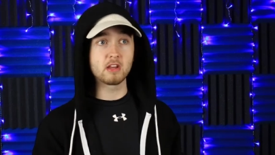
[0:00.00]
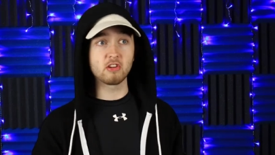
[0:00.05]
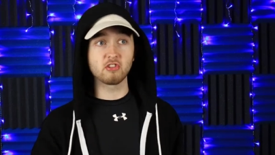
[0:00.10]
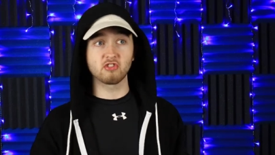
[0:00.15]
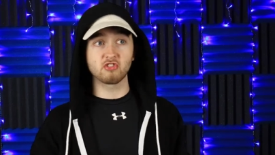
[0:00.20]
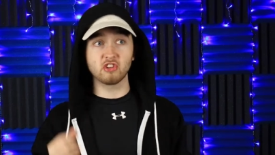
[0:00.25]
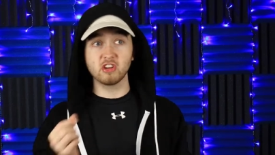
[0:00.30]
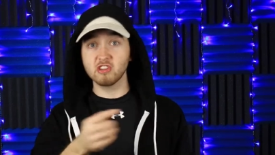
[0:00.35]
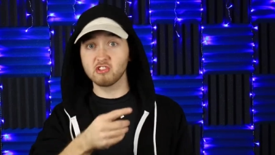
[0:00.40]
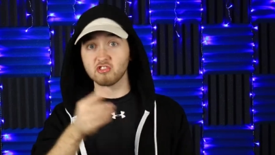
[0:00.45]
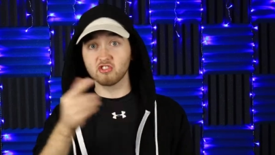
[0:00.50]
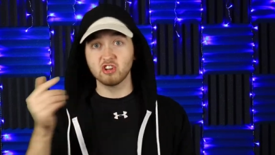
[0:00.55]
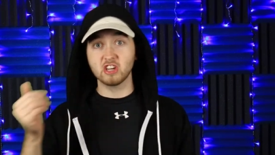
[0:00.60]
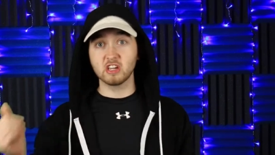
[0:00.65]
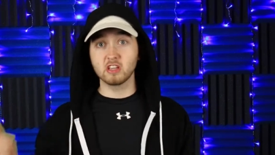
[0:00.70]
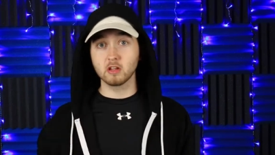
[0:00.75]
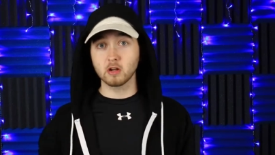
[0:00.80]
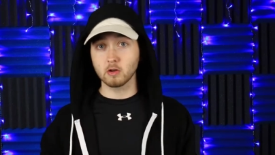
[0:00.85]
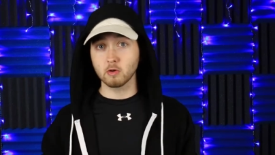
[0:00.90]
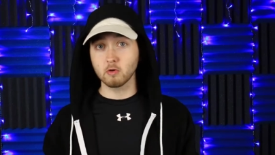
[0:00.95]
Because she's
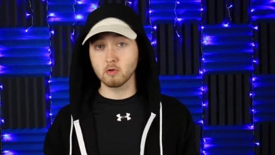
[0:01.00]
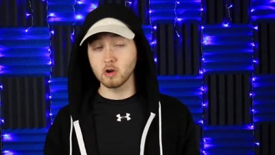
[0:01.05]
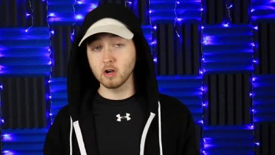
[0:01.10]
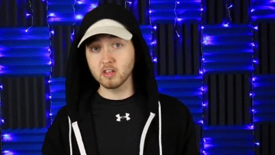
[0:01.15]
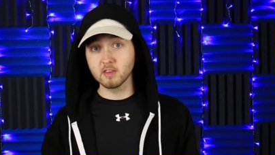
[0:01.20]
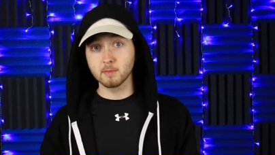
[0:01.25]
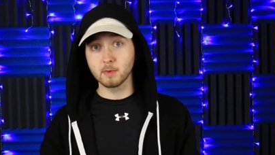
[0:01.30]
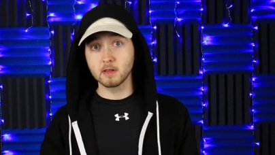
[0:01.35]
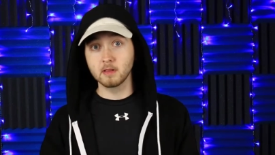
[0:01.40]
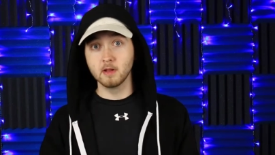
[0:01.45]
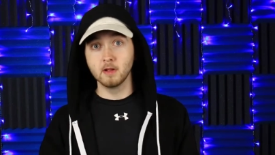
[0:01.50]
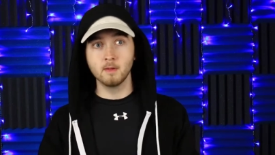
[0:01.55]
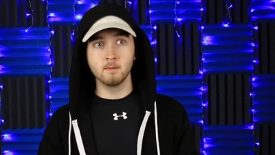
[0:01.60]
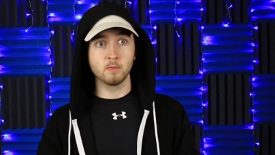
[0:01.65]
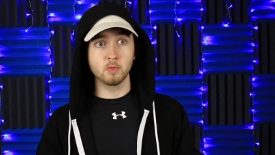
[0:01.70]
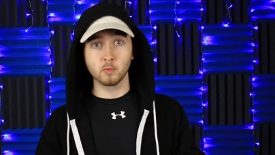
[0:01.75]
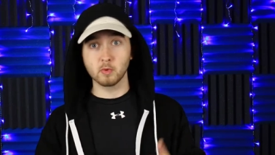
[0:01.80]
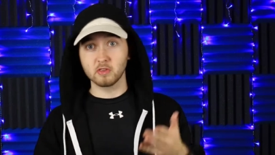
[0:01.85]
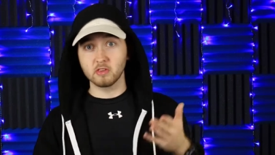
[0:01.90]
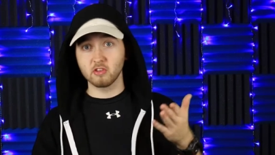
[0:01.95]
cheating on her husband
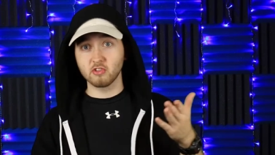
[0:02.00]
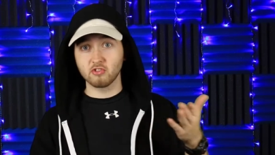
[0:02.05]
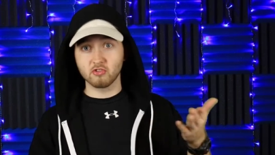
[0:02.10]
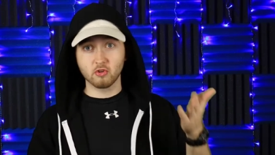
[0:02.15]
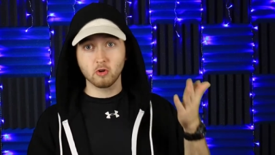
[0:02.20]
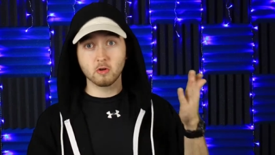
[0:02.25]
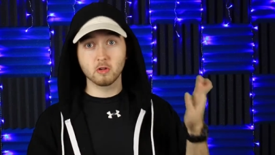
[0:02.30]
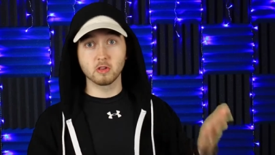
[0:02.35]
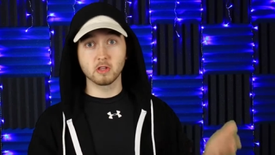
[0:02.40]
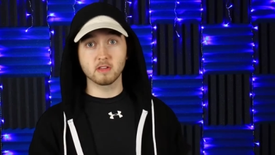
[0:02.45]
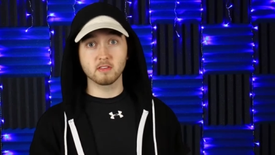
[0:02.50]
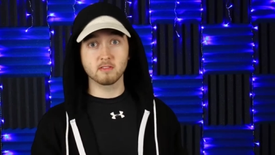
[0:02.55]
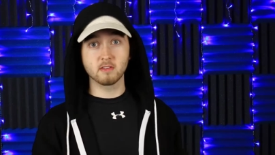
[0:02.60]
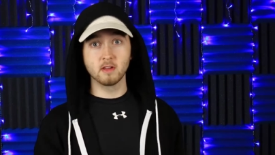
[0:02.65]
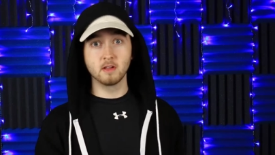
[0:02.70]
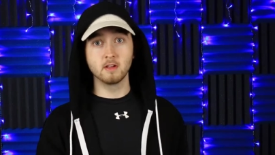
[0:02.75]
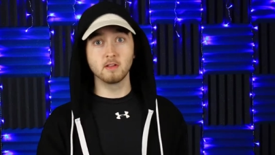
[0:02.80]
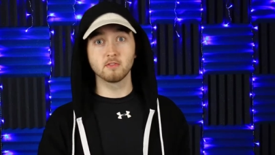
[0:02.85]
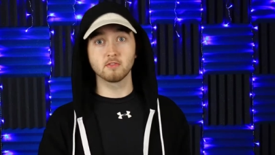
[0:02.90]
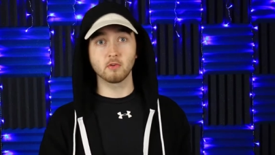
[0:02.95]
with this journalist.
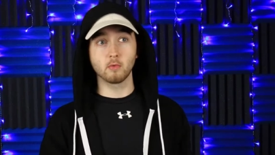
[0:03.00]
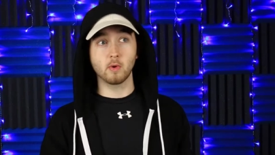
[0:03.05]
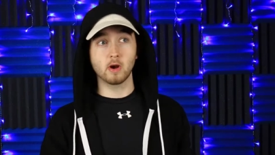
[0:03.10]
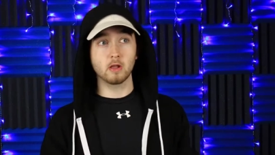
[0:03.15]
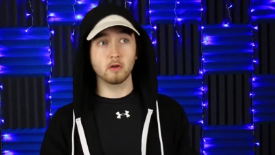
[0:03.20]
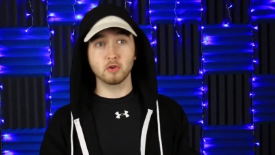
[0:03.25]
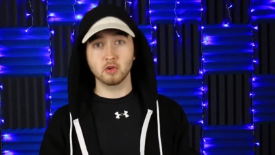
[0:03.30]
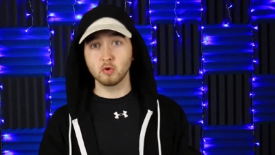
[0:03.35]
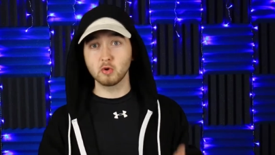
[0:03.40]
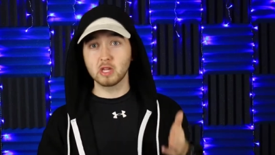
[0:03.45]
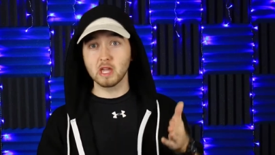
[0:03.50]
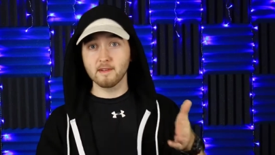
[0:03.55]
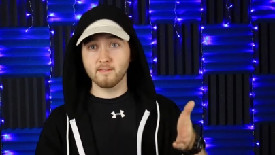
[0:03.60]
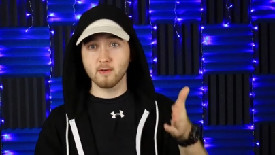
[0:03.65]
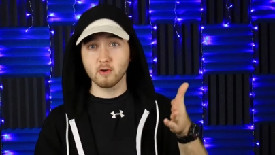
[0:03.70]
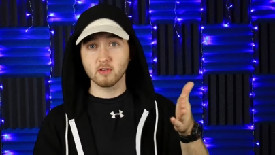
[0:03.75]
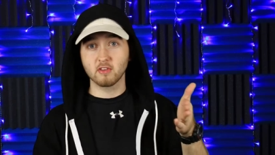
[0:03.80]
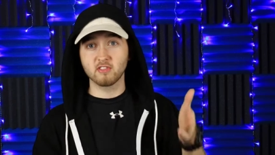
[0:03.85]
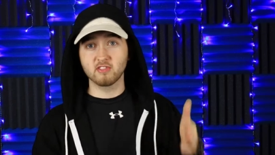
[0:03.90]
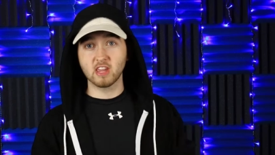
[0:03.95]
So why don't you give
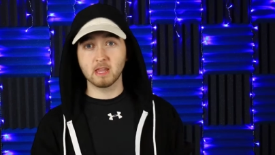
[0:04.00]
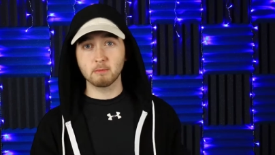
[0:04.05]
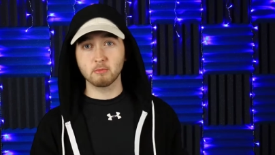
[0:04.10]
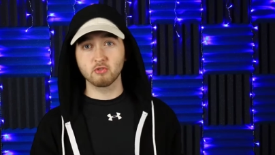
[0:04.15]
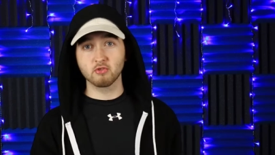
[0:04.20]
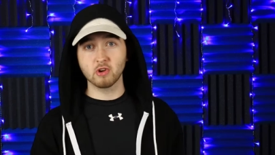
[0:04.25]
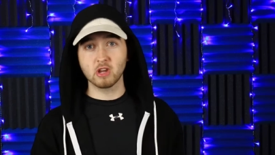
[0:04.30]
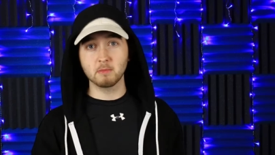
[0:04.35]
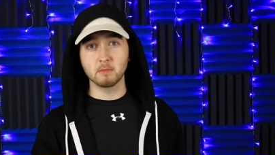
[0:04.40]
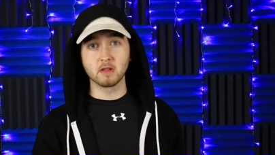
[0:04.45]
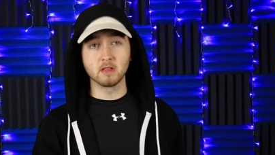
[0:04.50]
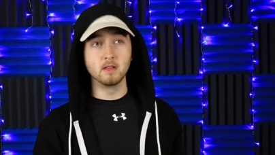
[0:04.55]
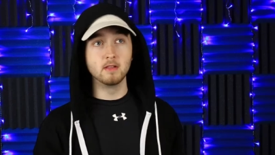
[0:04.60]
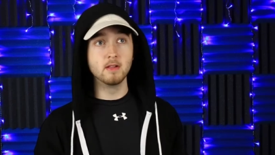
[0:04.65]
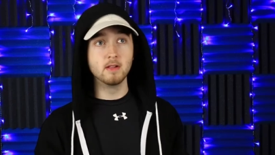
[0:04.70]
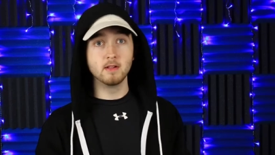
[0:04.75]
her the same treatment?